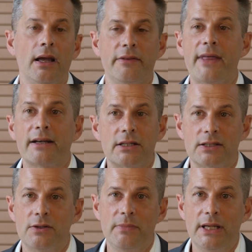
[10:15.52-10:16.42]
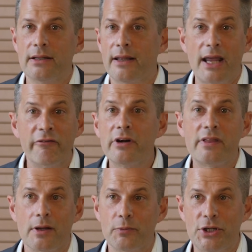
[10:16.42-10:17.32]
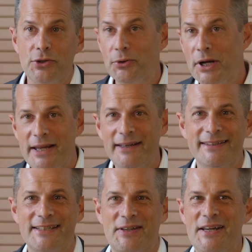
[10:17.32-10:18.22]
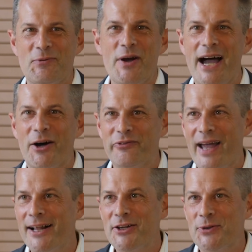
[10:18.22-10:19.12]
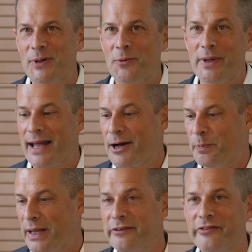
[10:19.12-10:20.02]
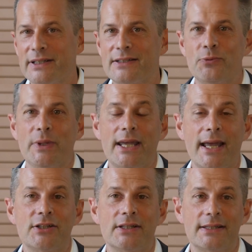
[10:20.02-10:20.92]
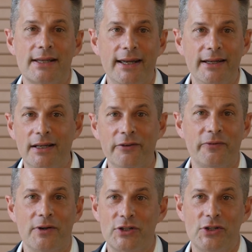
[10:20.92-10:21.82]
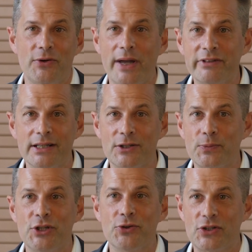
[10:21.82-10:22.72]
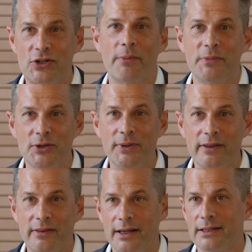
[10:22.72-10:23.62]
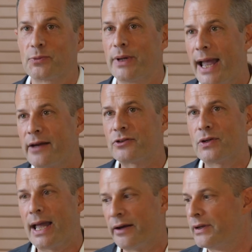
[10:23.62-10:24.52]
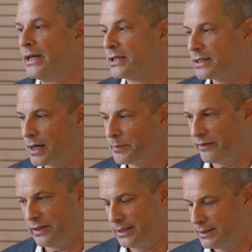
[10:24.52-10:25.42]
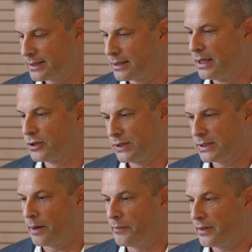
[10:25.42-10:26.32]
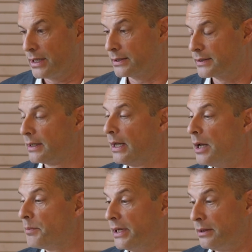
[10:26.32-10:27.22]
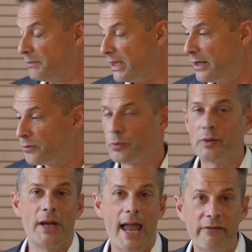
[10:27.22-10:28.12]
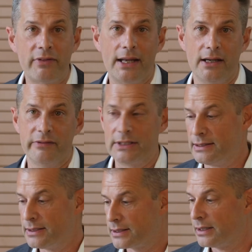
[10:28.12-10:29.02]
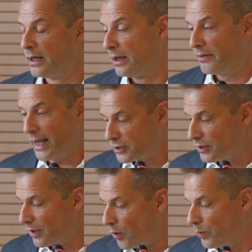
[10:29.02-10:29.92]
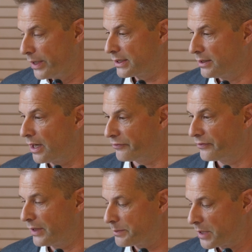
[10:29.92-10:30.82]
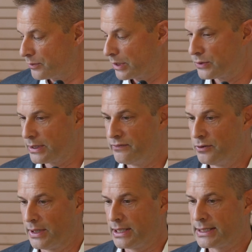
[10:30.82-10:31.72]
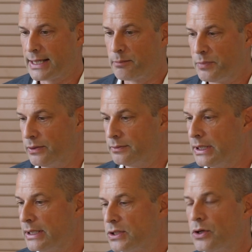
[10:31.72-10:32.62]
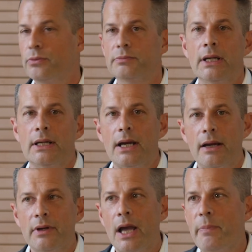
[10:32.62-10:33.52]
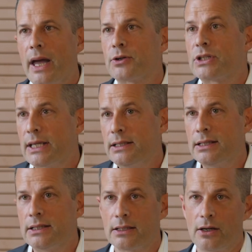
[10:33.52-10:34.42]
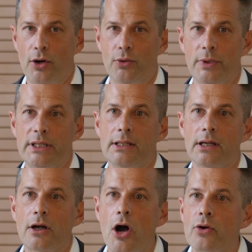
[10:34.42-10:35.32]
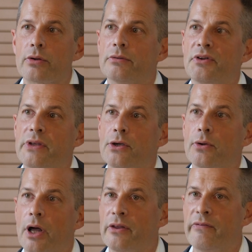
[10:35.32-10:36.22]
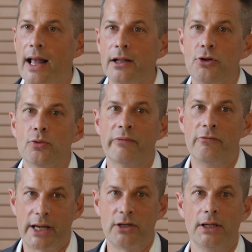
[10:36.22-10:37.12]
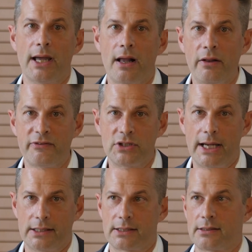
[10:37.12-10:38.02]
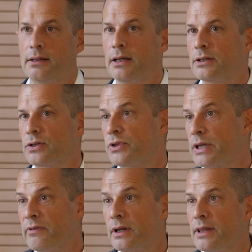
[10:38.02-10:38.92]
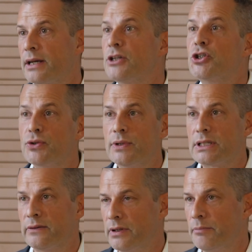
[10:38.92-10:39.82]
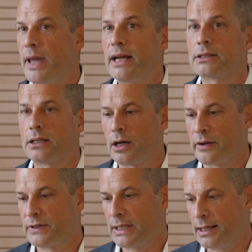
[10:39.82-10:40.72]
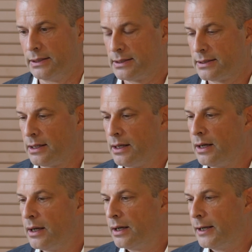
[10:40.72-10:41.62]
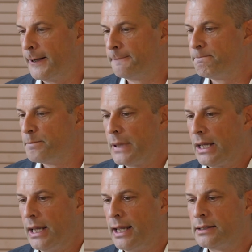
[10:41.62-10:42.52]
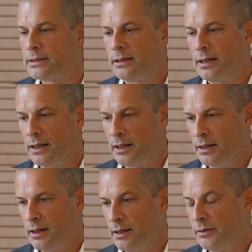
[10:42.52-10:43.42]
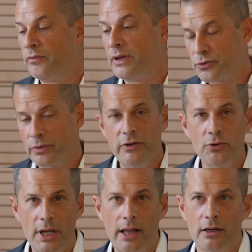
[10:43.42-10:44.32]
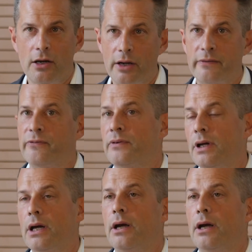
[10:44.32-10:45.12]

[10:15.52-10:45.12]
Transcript: And that doesn't mean that everything we do is without value or without benefit. So we can't just say, if there's no evidence, we should stop doing things. We have to have some evidence to stop things. But even when we have that evidence, that's not always enough. And I'm going to give you an example. So about 10 years ago, we did a Cochrane review on the value of regular health checks. So something that intuitively makes a lot of sense. And this review got a lot of